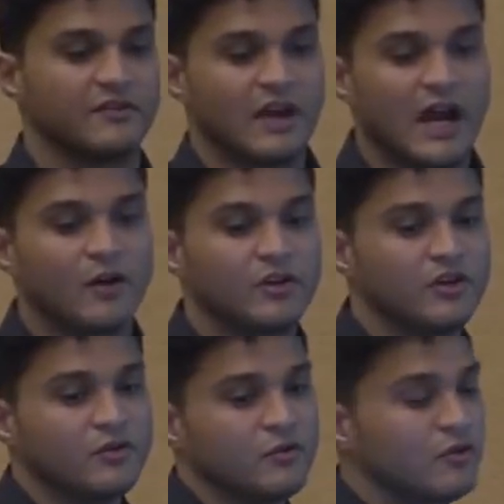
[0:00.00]
How do
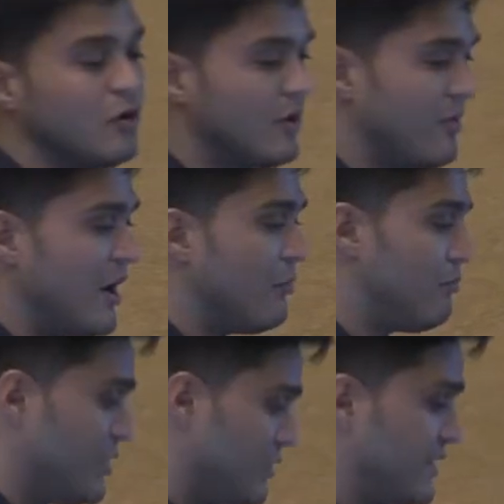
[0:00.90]
you go
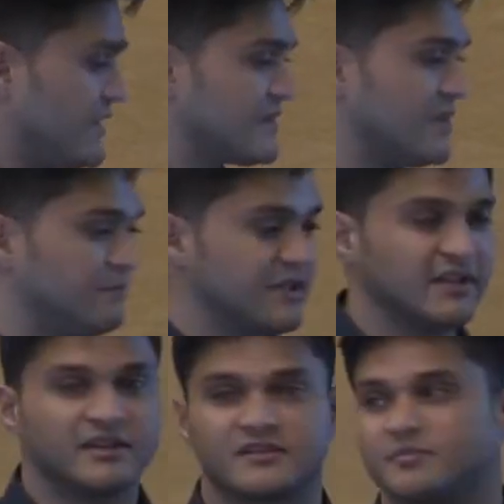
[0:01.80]
about building
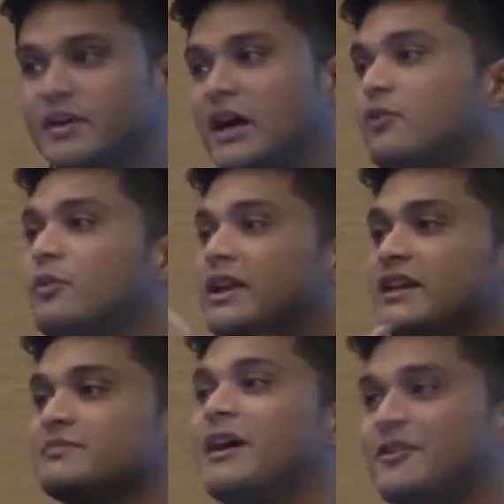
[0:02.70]
something? How do we
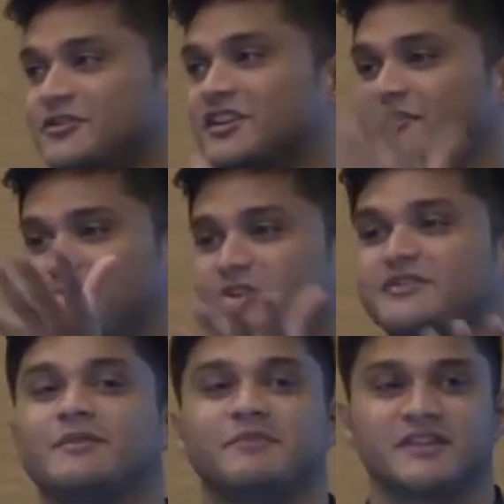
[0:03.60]
as Microsoft build
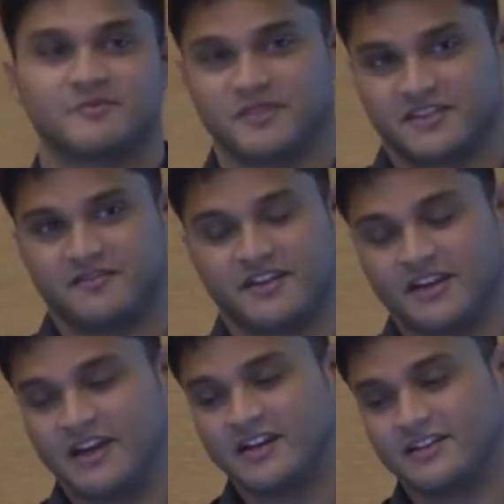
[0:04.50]
something specific
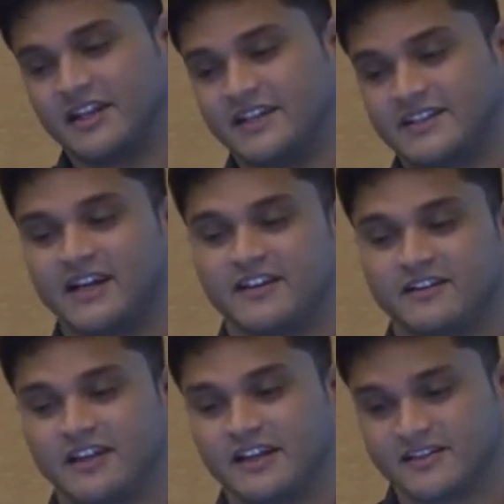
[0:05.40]
to that
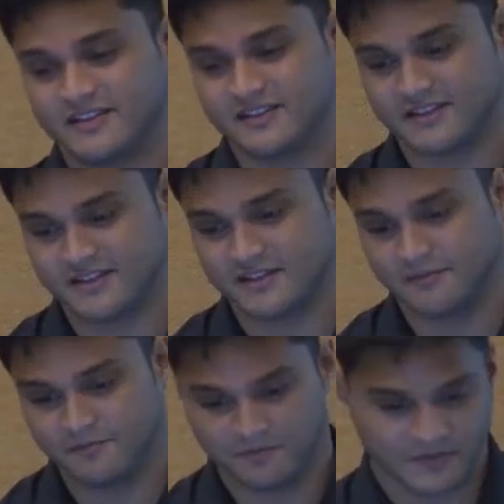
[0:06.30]
10-year legacy system?